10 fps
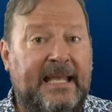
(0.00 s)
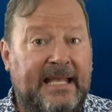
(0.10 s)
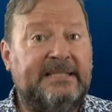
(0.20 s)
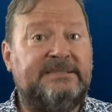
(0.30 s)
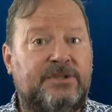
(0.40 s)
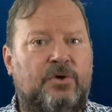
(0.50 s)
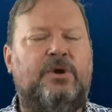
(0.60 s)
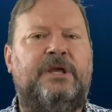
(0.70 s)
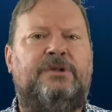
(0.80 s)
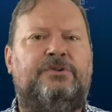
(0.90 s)
is
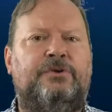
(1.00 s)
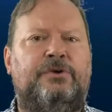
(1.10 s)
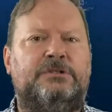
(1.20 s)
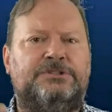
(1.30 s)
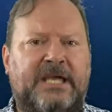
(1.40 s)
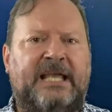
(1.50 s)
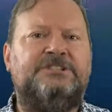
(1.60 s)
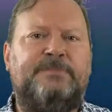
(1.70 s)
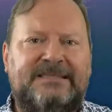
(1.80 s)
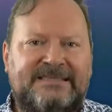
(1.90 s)
going to
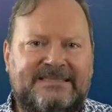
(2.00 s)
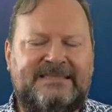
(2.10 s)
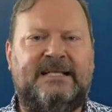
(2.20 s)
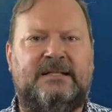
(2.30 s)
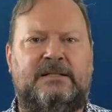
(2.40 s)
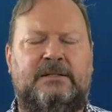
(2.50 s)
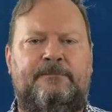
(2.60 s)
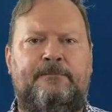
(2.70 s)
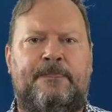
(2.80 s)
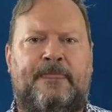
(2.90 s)
change, but still
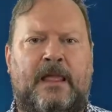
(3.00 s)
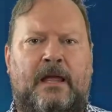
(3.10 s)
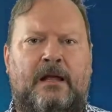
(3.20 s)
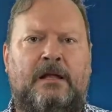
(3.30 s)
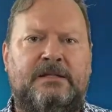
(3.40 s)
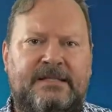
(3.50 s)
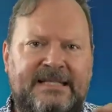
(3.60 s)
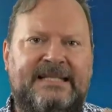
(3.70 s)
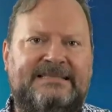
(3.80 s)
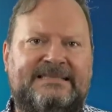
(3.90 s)
the
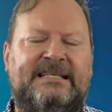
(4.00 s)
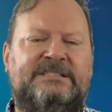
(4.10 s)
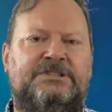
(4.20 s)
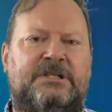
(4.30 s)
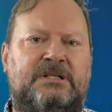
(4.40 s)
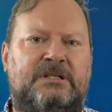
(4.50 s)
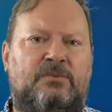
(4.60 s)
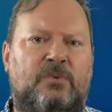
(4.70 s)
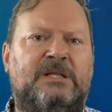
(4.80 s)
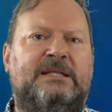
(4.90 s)
decision
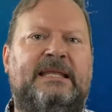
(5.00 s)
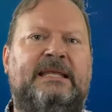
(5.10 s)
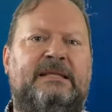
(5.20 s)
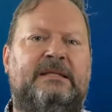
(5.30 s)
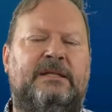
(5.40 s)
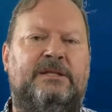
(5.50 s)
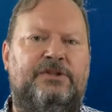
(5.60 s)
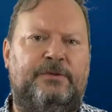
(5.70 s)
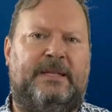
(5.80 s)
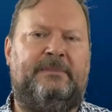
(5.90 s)
will need
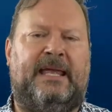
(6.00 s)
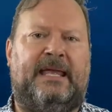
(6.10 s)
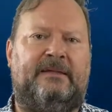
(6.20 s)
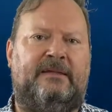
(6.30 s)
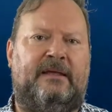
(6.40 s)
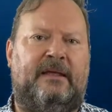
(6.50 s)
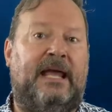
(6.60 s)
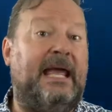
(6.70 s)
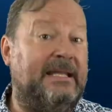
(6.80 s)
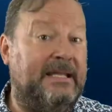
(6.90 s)
to be made,
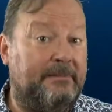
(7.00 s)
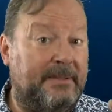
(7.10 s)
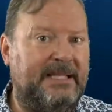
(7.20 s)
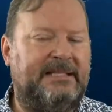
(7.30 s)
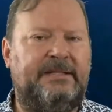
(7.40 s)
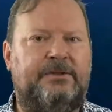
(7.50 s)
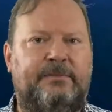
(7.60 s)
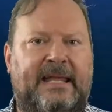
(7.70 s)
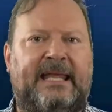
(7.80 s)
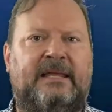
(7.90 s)
and the ability to
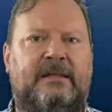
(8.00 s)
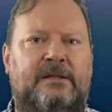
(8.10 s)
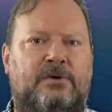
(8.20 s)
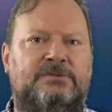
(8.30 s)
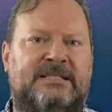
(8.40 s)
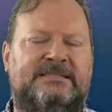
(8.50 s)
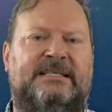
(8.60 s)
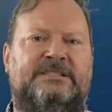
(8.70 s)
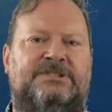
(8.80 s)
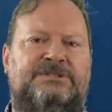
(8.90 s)
make those
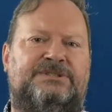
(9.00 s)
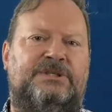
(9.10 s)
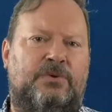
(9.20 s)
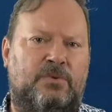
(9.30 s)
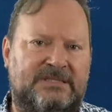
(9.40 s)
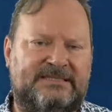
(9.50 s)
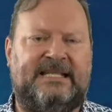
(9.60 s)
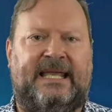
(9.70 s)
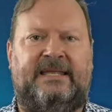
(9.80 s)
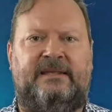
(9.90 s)
decisions will
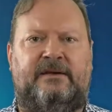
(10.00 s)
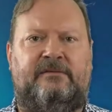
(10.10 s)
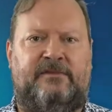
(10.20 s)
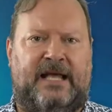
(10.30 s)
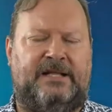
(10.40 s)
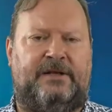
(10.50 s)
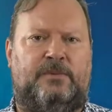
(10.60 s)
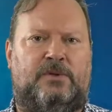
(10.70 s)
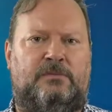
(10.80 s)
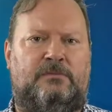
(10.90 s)
stay valuable.